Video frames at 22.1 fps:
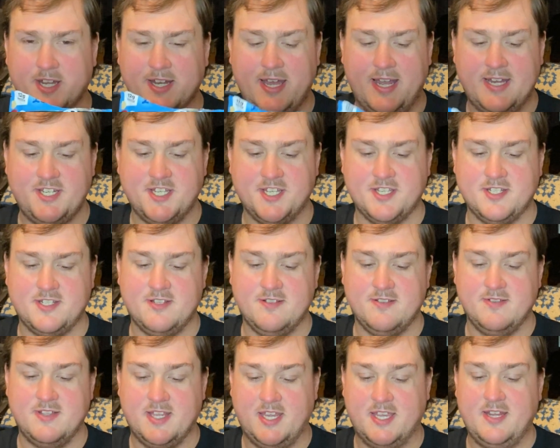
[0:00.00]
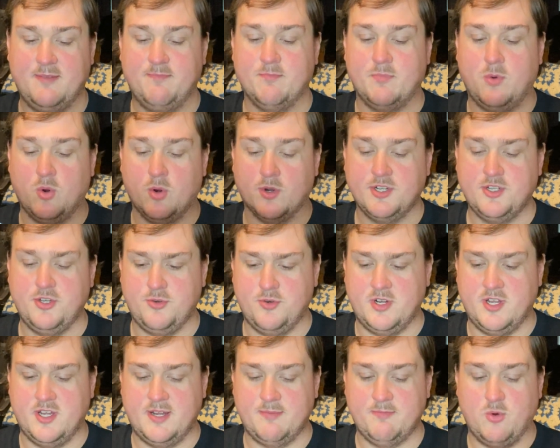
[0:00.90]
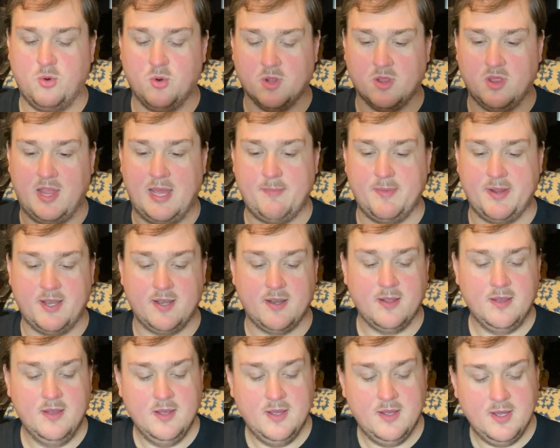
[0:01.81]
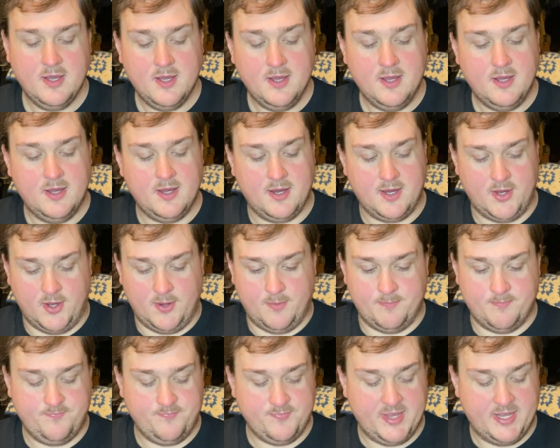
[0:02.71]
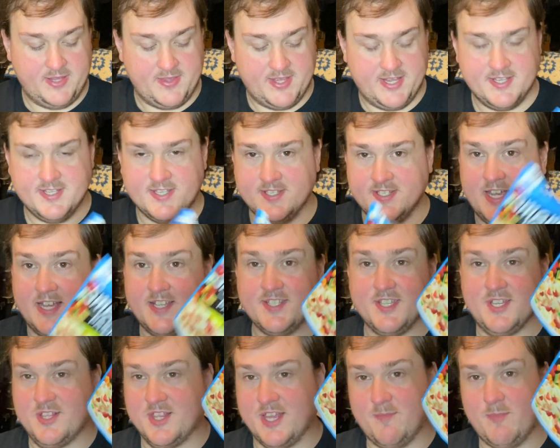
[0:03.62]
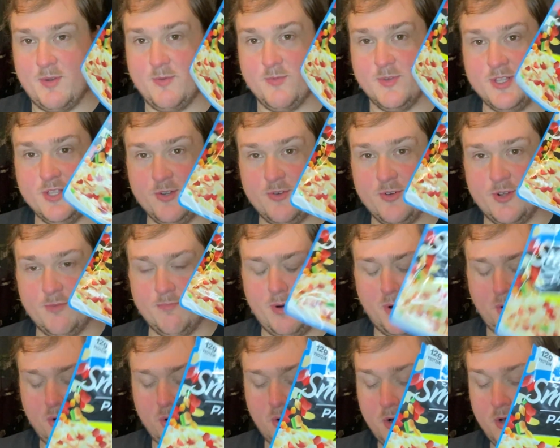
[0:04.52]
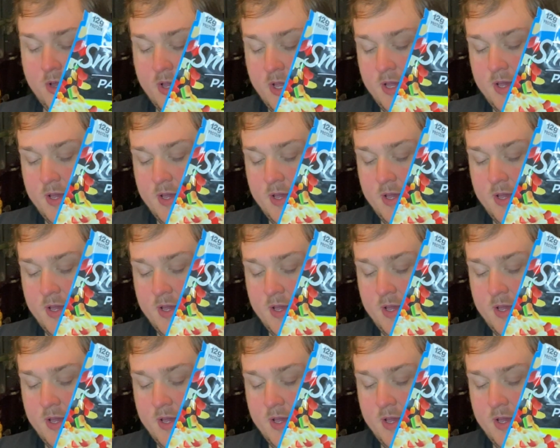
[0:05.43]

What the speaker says: I just need more tuna and more lemon in this zesty lemon with tuna bowl.